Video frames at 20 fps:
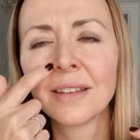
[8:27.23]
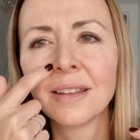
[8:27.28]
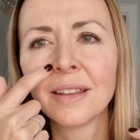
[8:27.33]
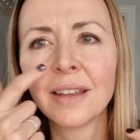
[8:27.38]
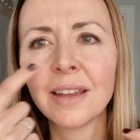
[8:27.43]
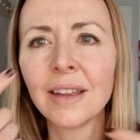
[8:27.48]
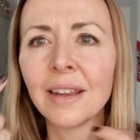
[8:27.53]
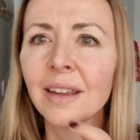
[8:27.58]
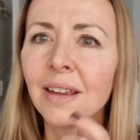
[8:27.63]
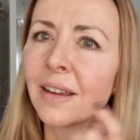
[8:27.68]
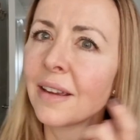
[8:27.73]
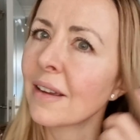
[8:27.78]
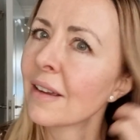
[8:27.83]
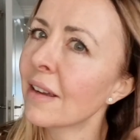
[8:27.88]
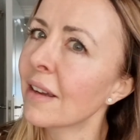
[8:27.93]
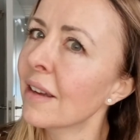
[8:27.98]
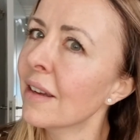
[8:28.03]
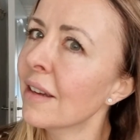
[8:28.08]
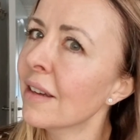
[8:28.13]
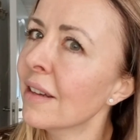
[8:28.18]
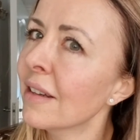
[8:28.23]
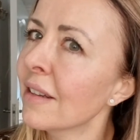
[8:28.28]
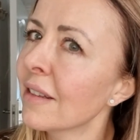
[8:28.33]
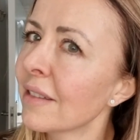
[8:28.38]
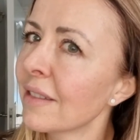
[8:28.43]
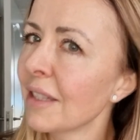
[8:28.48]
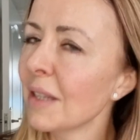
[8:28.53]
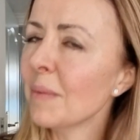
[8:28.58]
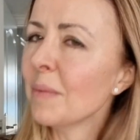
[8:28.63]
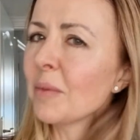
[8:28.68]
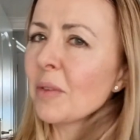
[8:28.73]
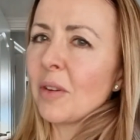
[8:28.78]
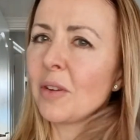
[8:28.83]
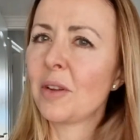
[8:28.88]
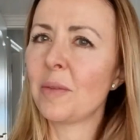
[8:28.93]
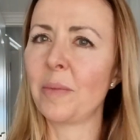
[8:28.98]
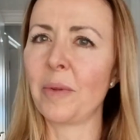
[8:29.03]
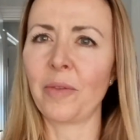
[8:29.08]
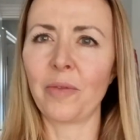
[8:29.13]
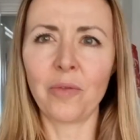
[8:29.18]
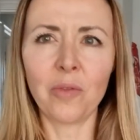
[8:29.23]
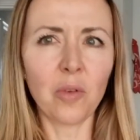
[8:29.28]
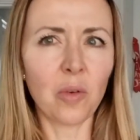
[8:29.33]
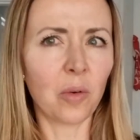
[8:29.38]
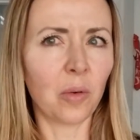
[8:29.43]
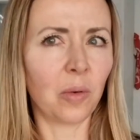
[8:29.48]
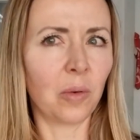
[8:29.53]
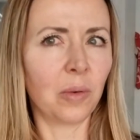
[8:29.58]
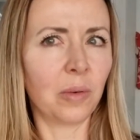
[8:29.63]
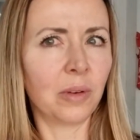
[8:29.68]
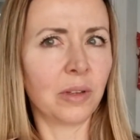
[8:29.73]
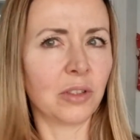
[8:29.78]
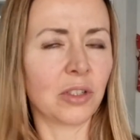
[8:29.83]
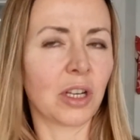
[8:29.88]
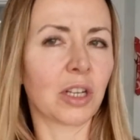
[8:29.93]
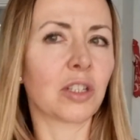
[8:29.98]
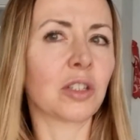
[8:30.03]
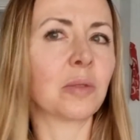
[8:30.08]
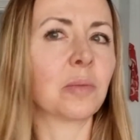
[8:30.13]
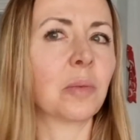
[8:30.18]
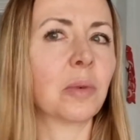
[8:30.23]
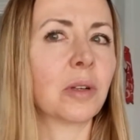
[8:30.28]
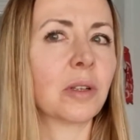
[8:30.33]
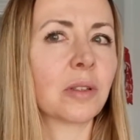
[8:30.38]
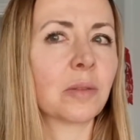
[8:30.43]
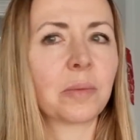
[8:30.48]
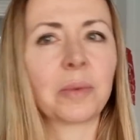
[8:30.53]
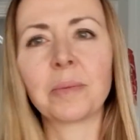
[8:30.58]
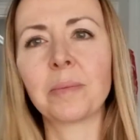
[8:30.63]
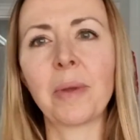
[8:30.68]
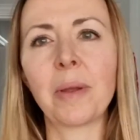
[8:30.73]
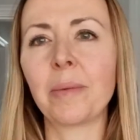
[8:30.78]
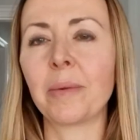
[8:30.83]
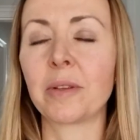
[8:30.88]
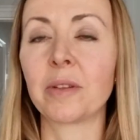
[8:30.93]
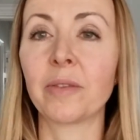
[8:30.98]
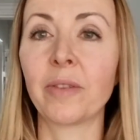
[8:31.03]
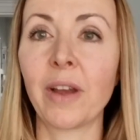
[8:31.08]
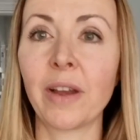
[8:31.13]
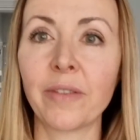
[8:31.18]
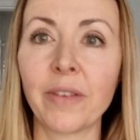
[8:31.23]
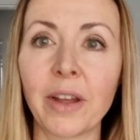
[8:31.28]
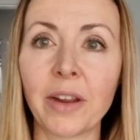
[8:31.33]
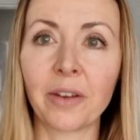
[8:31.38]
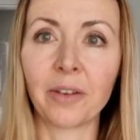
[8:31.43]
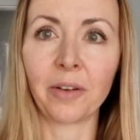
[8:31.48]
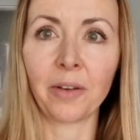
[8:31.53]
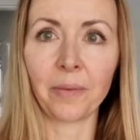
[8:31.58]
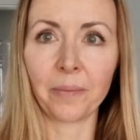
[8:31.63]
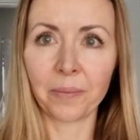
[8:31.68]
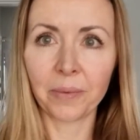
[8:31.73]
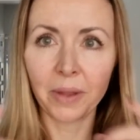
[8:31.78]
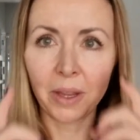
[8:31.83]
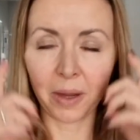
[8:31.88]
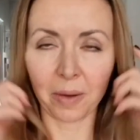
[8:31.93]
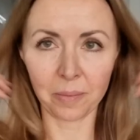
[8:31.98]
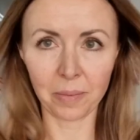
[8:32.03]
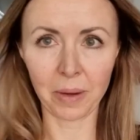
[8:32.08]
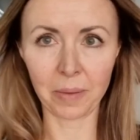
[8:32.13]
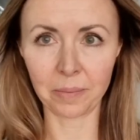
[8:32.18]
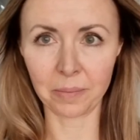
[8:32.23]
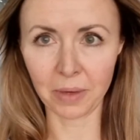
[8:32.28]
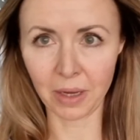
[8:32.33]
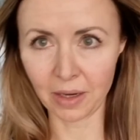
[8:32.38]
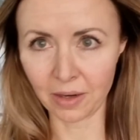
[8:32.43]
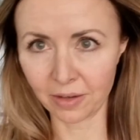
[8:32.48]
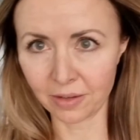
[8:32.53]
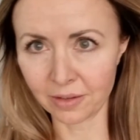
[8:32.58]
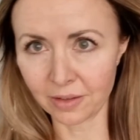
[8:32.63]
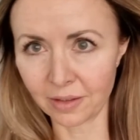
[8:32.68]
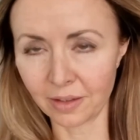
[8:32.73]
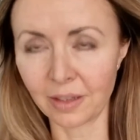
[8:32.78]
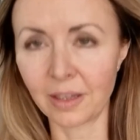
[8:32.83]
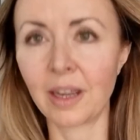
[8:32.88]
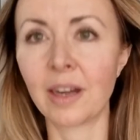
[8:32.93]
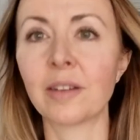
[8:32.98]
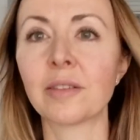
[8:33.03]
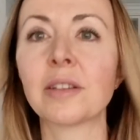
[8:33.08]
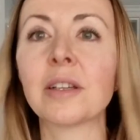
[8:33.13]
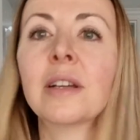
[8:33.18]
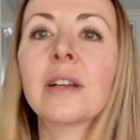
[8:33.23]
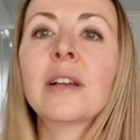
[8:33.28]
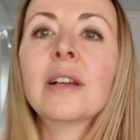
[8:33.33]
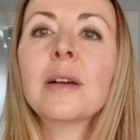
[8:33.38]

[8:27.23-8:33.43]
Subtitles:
It seems to only be 4 injection points, but maybe it's 5. I don't know. I didn't count.